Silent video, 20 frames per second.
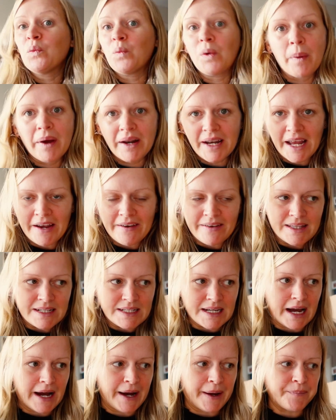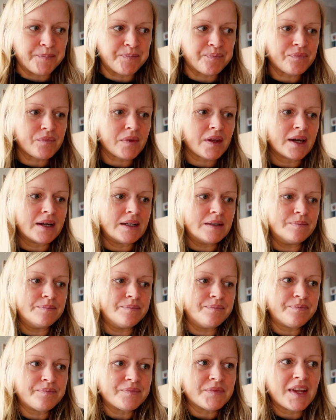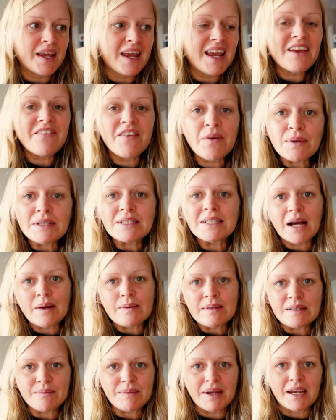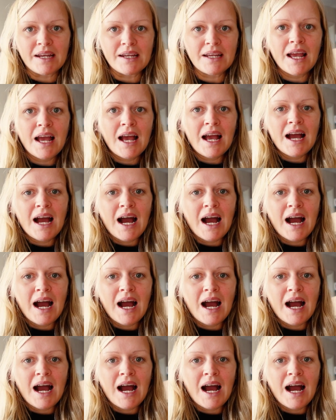We went here at the time. Um, if it was down to me,